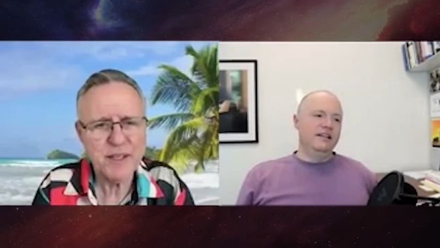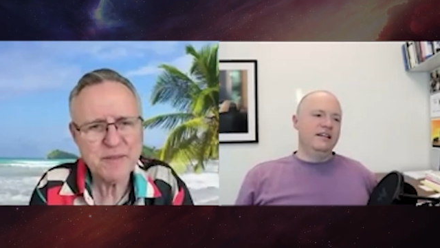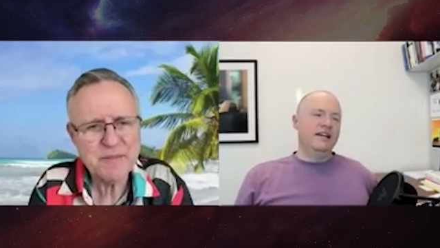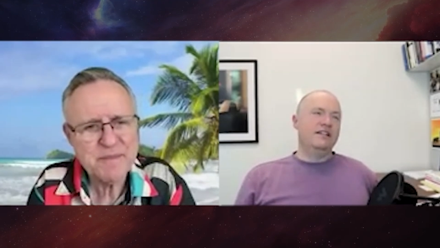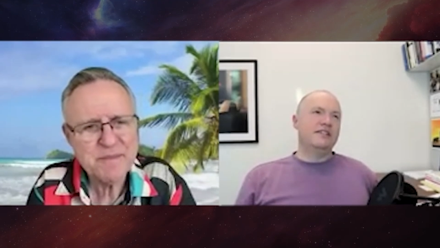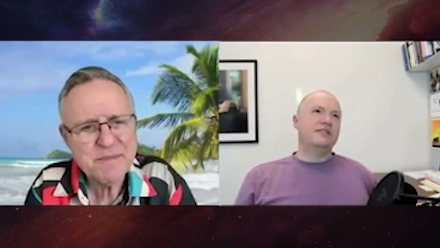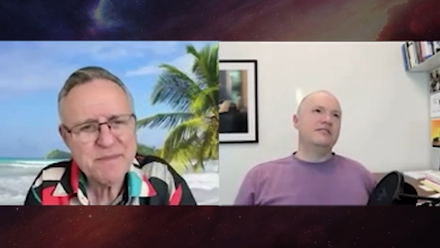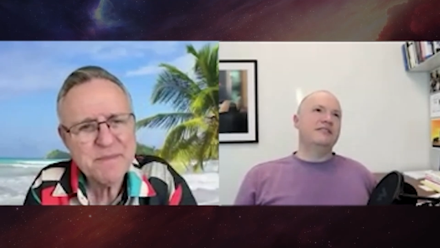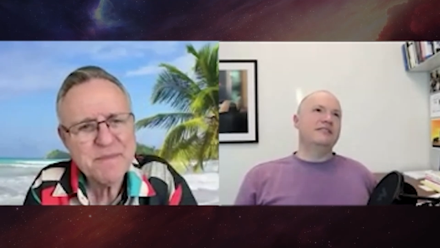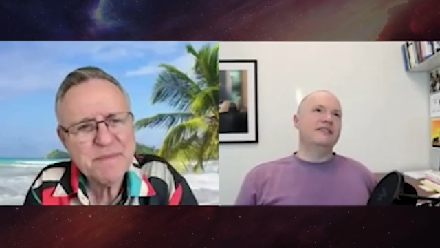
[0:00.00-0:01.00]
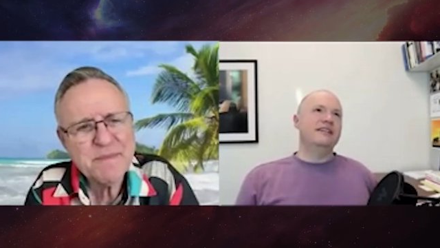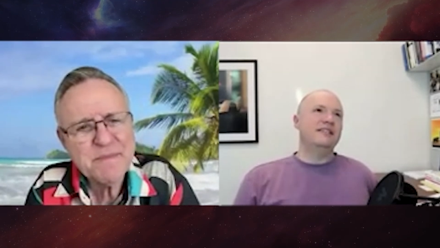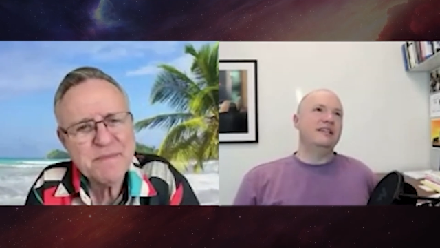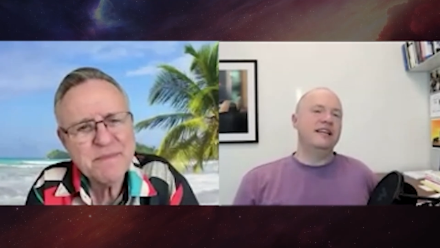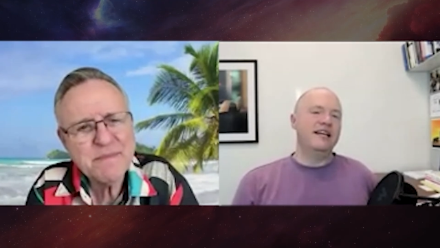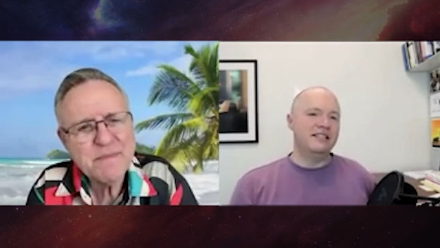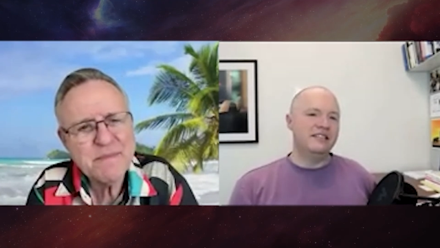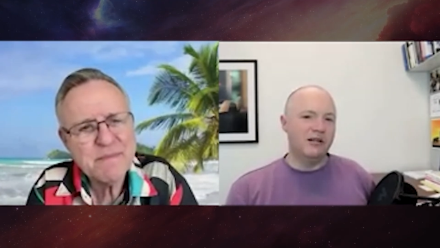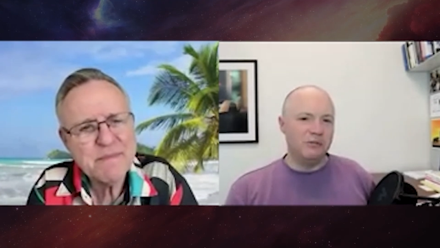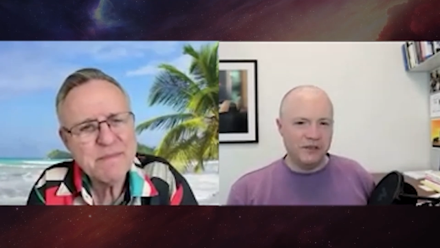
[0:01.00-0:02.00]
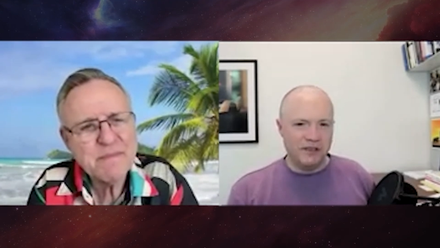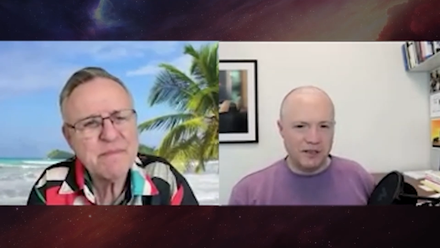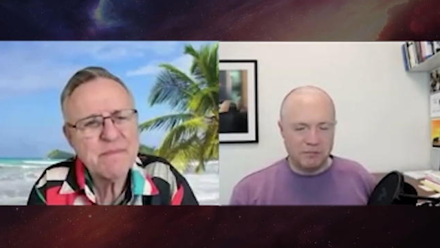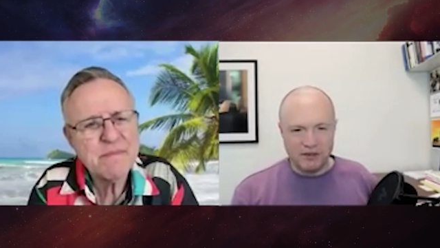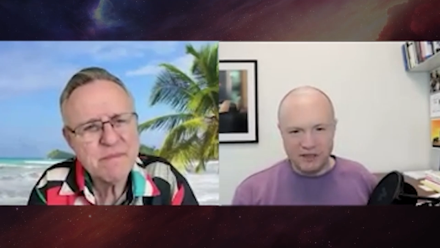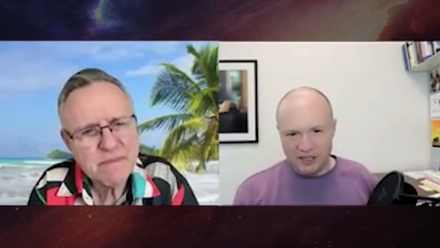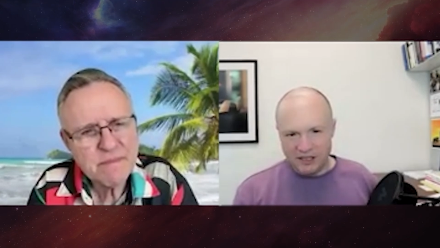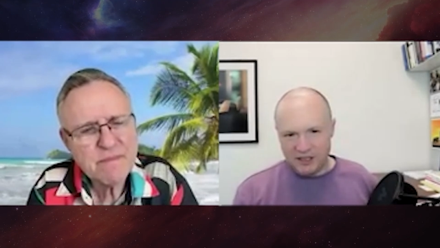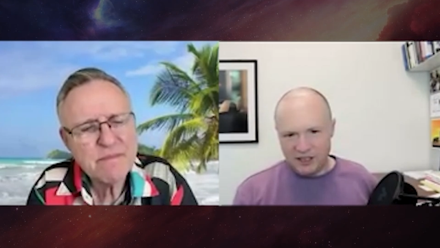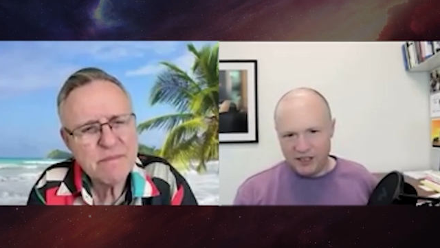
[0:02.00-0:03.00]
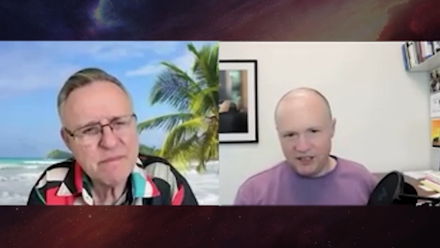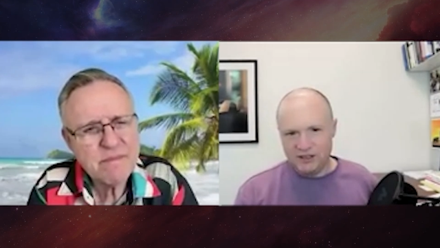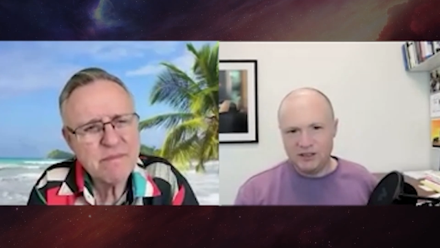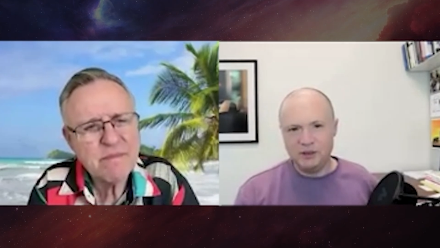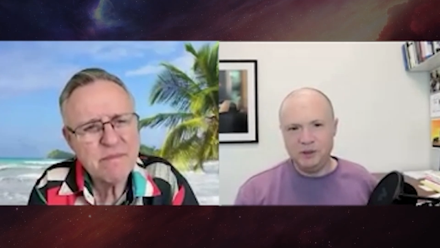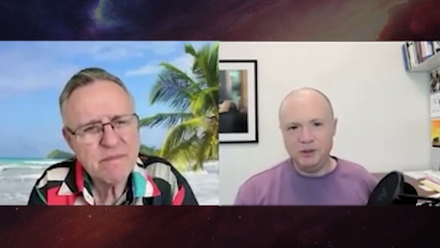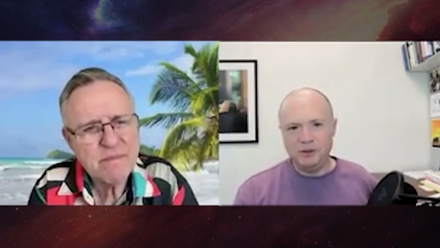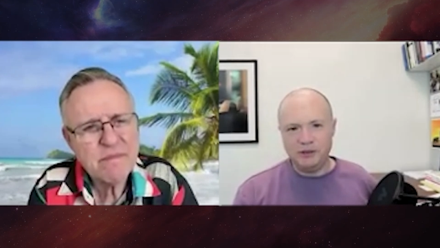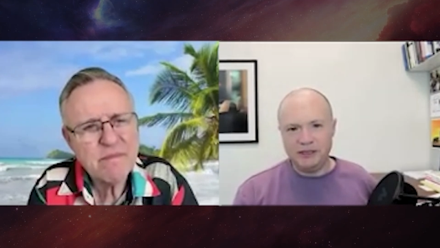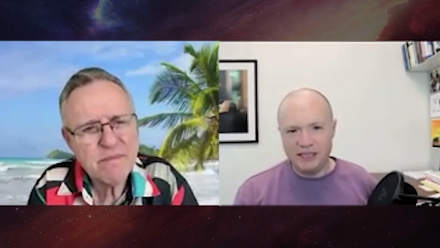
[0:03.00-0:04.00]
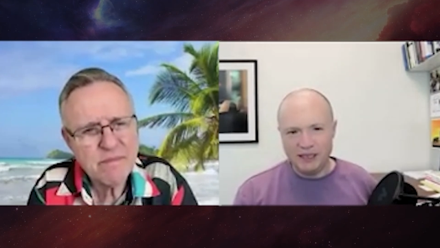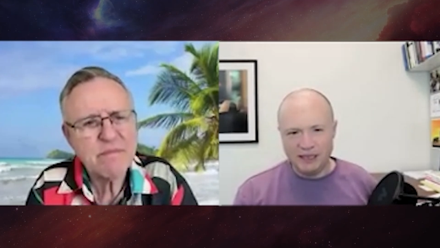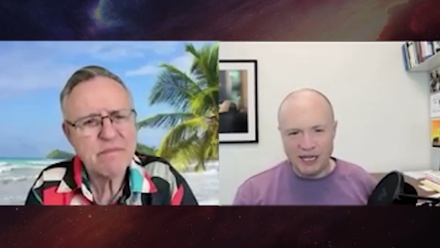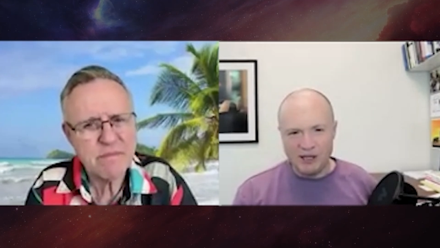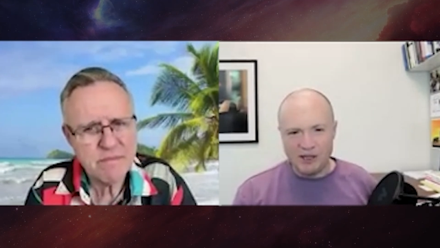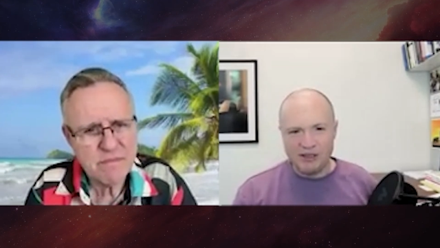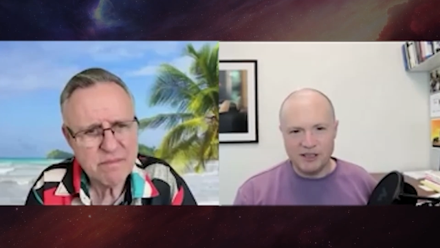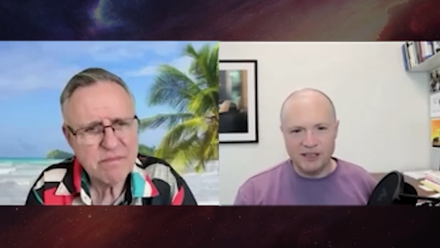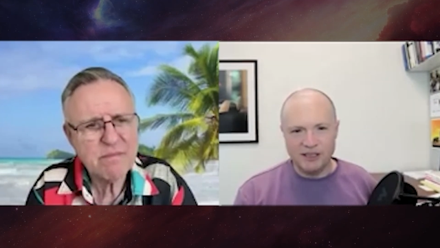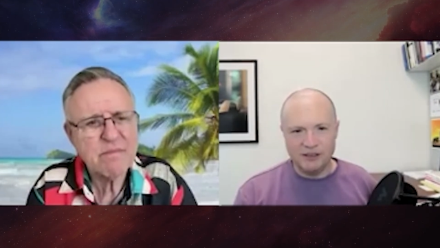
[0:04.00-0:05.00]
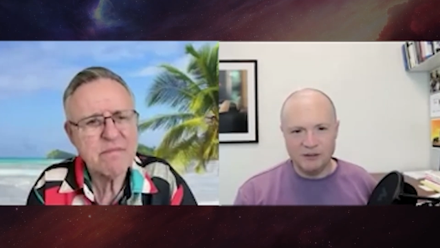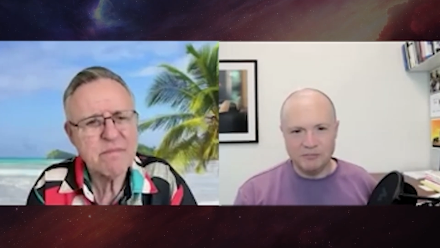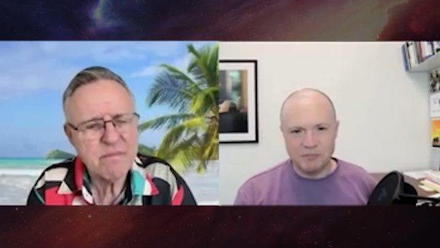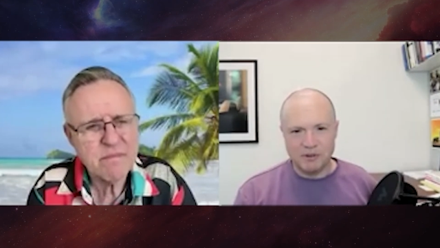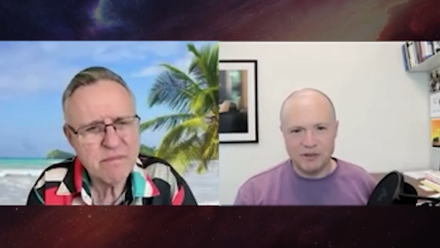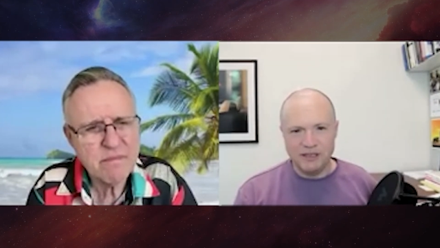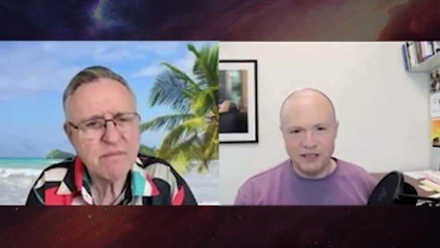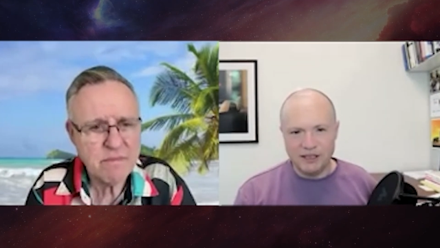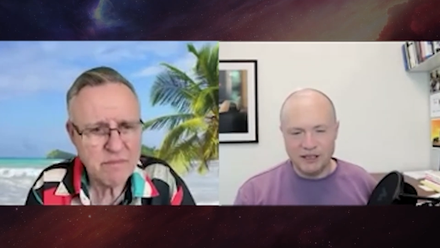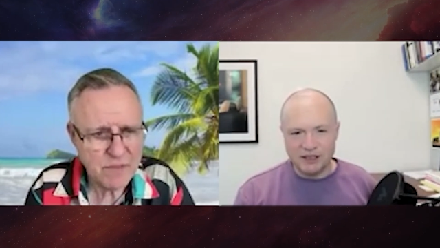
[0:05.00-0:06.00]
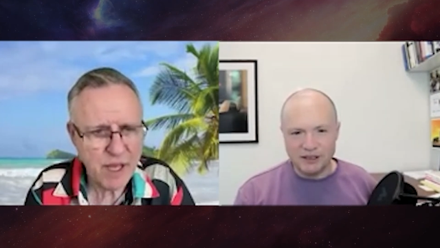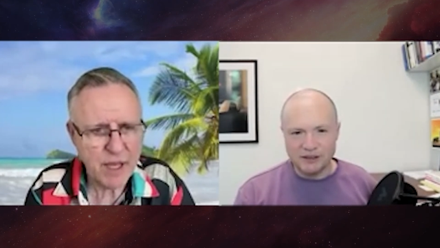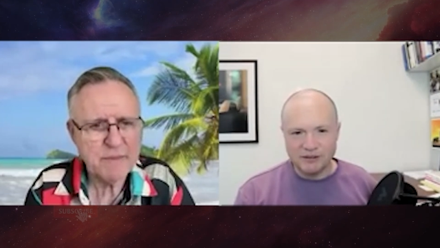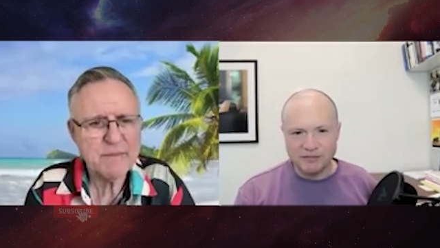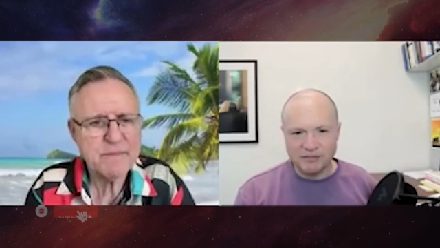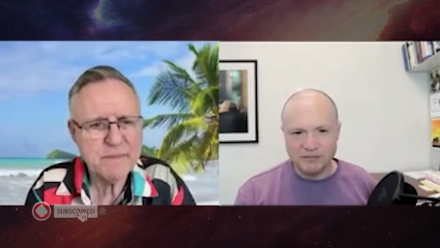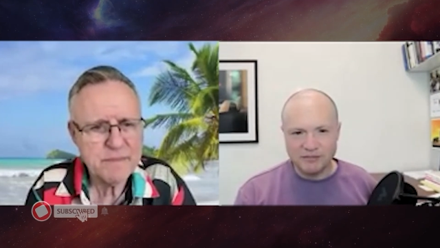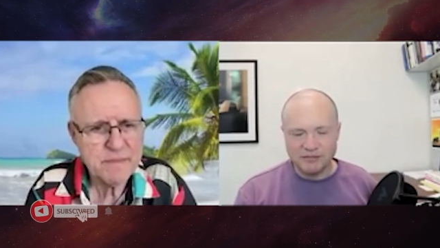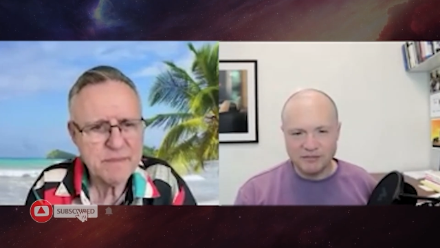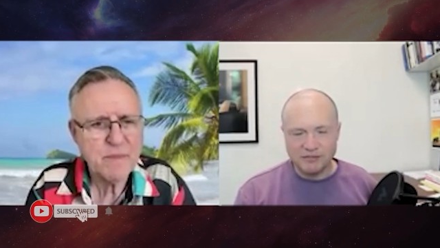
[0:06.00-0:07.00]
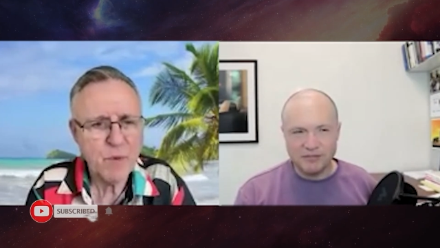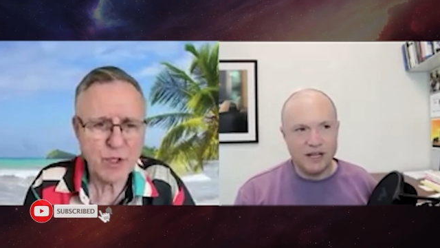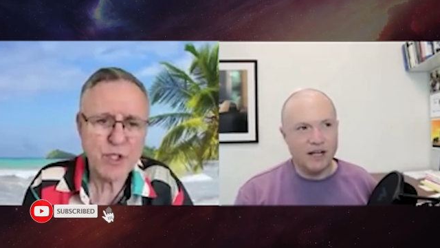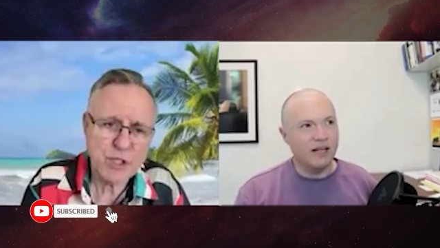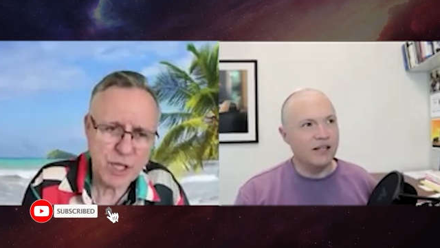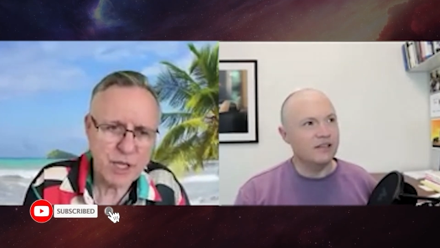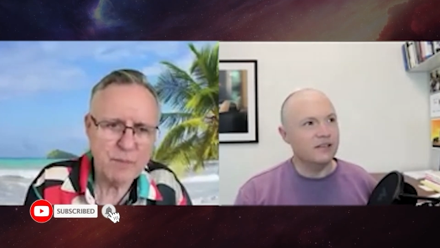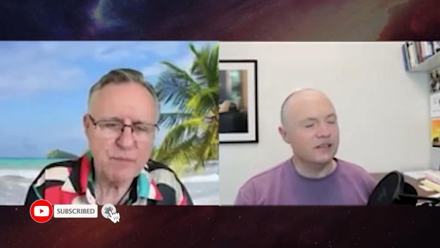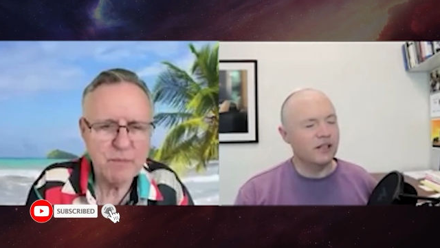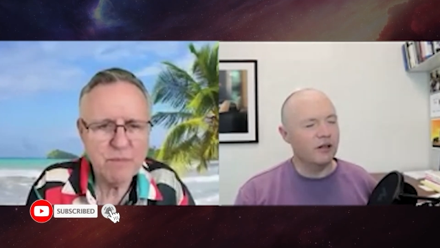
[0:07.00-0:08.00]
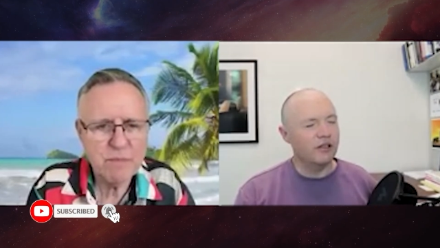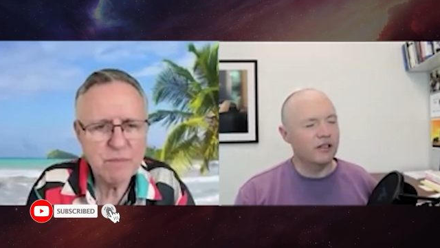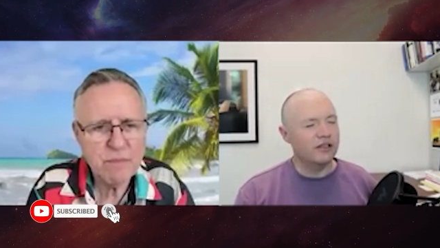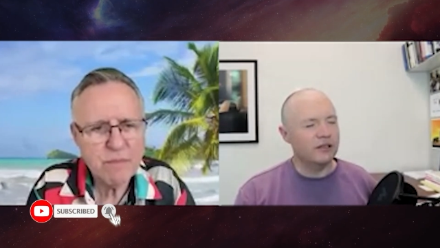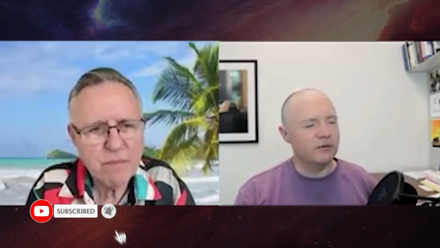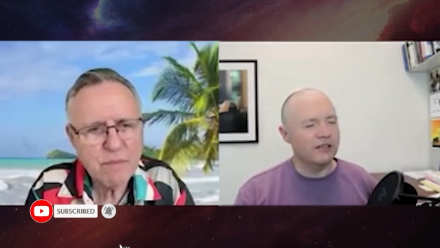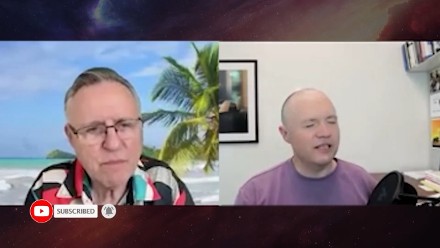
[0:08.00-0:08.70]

Speaker 1: Yeah, so they said they had doubled their production to 10,000 per year. Okay. Uh, oh, uh, so what